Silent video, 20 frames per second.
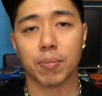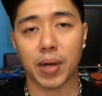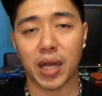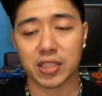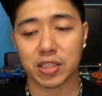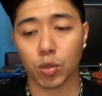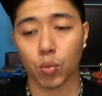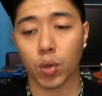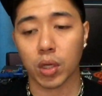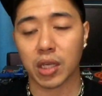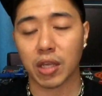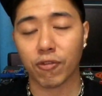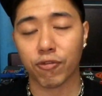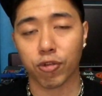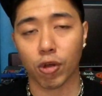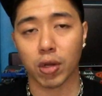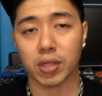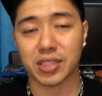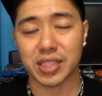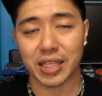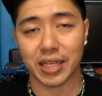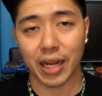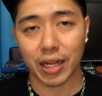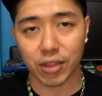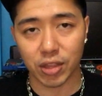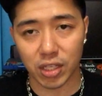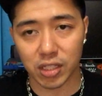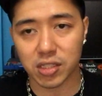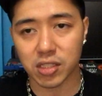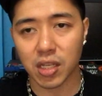get the blaster working flawlessly
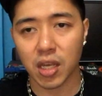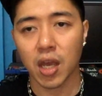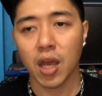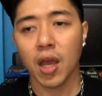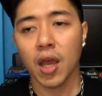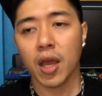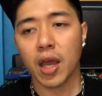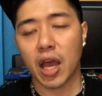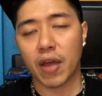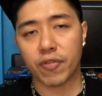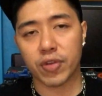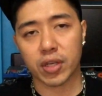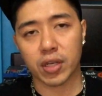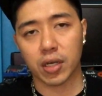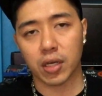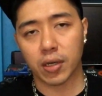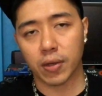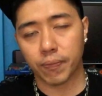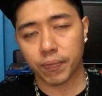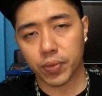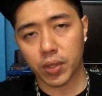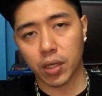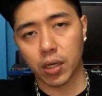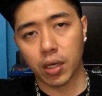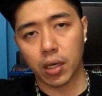like this, having an